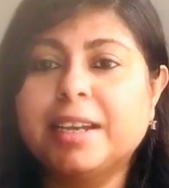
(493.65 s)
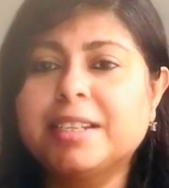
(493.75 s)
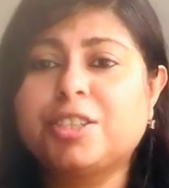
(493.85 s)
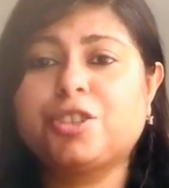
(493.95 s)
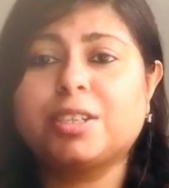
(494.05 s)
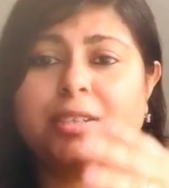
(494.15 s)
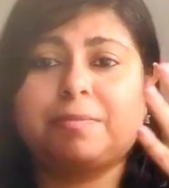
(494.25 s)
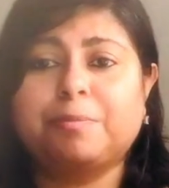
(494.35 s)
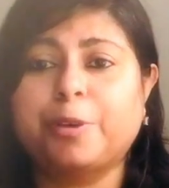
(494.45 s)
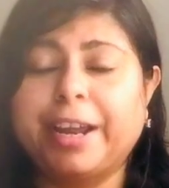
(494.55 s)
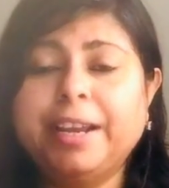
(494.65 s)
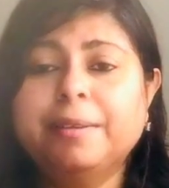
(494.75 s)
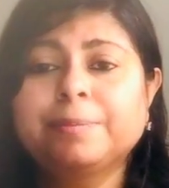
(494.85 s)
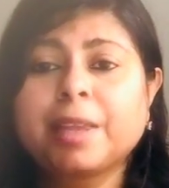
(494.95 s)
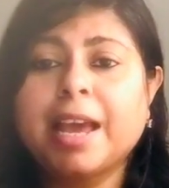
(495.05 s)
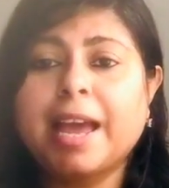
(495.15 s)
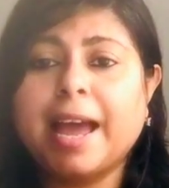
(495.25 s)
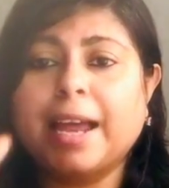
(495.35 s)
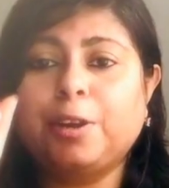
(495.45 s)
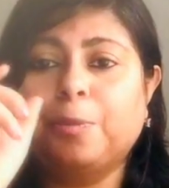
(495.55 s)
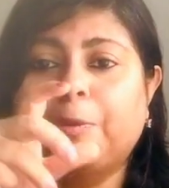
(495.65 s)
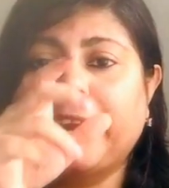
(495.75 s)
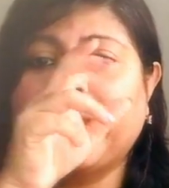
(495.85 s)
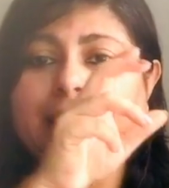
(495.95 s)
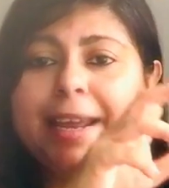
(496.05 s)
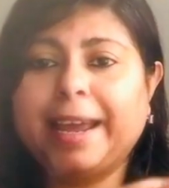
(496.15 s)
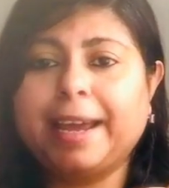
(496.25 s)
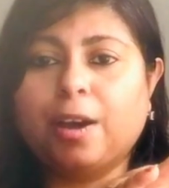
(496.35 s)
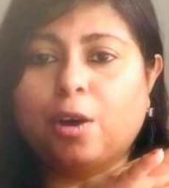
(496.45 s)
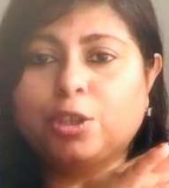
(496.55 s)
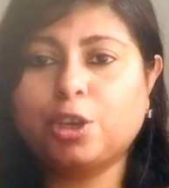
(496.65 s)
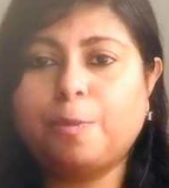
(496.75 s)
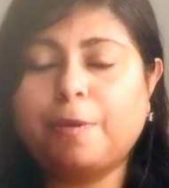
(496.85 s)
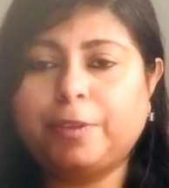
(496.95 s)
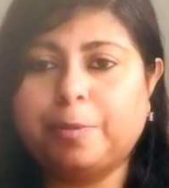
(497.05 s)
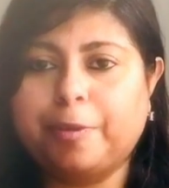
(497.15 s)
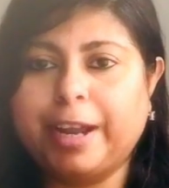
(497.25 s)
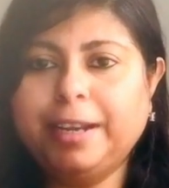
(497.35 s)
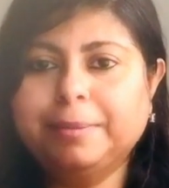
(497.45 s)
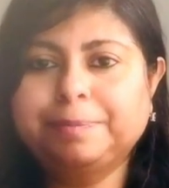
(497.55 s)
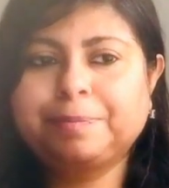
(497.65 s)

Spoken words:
It's just bread, and you break an egg on top of the bread.